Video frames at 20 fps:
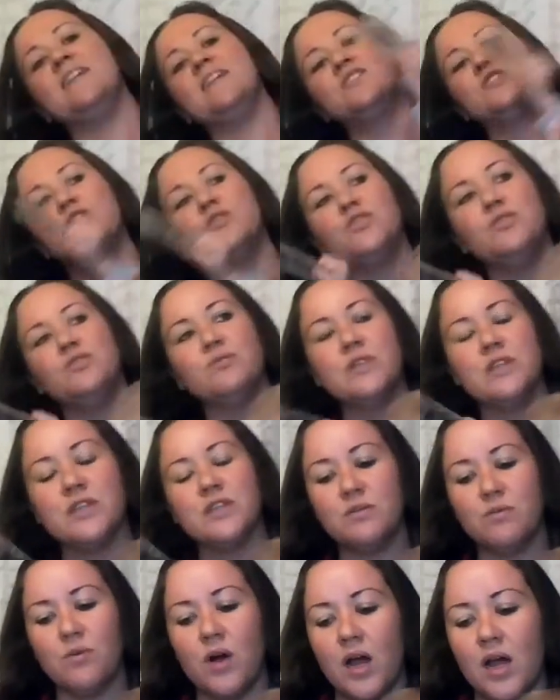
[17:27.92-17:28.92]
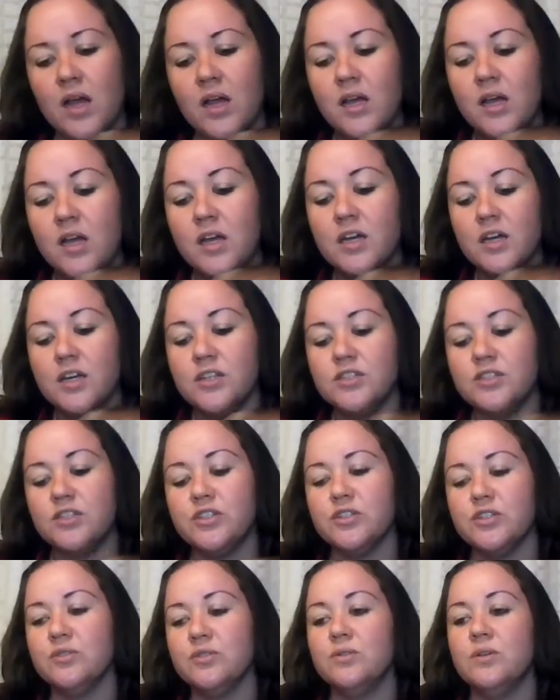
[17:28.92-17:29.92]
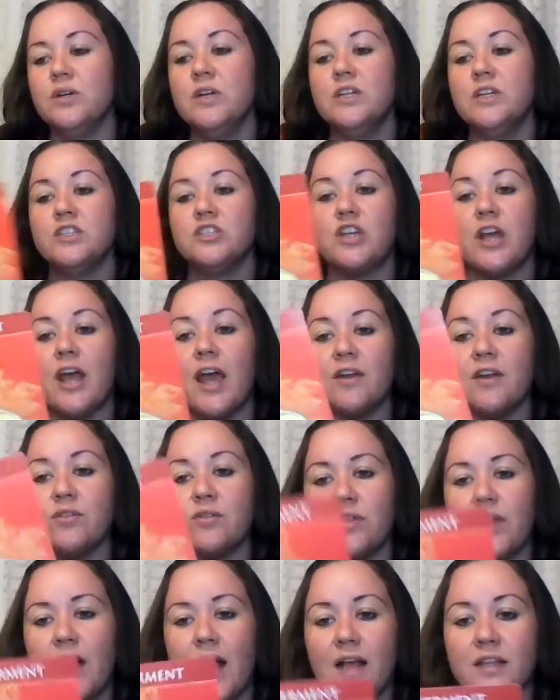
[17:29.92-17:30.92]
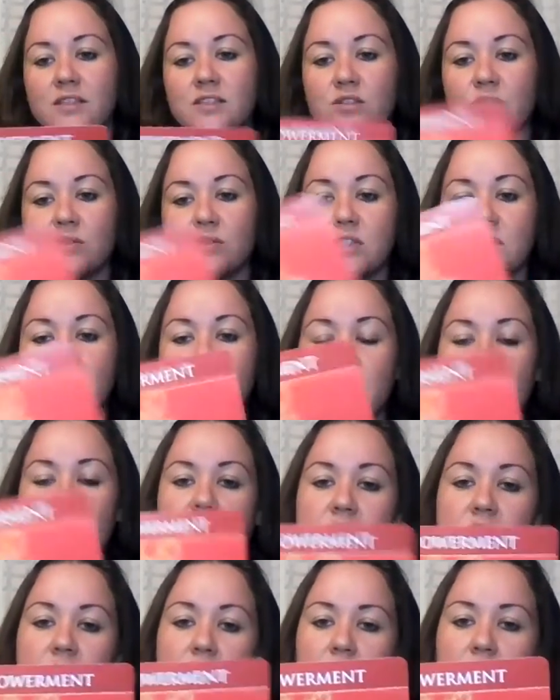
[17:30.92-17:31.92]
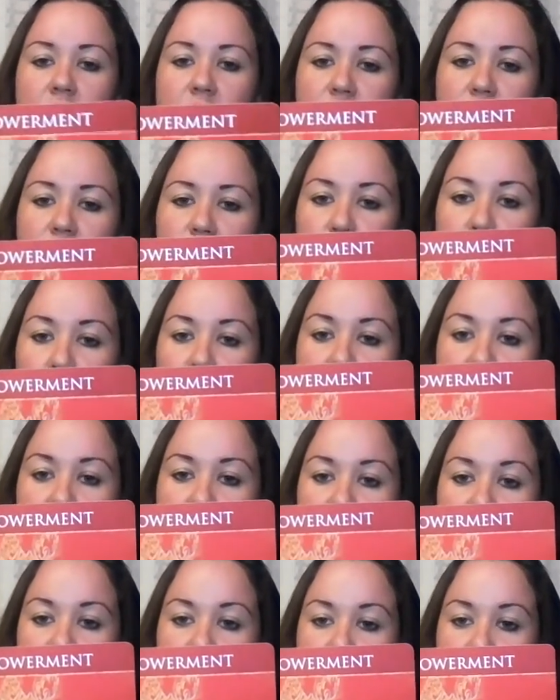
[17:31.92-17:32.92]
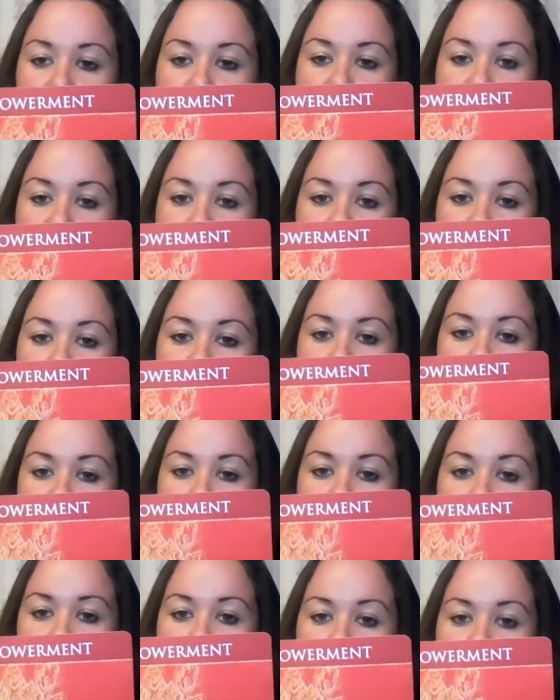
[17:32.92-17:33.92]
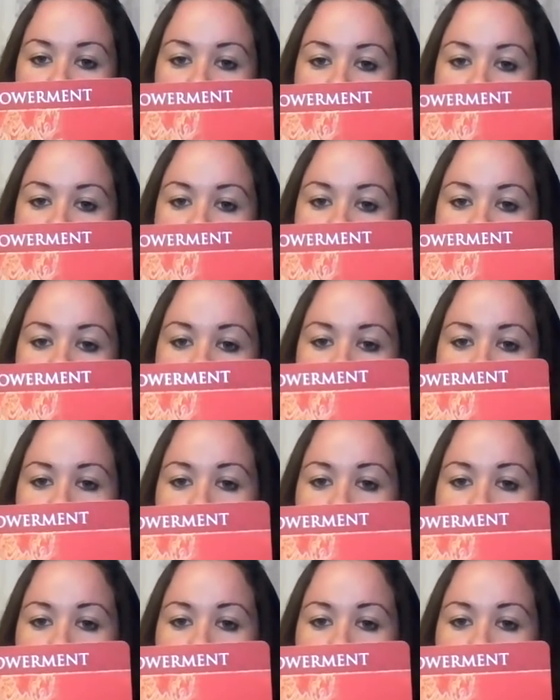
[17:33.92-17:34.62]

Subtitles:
And so you really want to channel that. So this says supports digestion and aids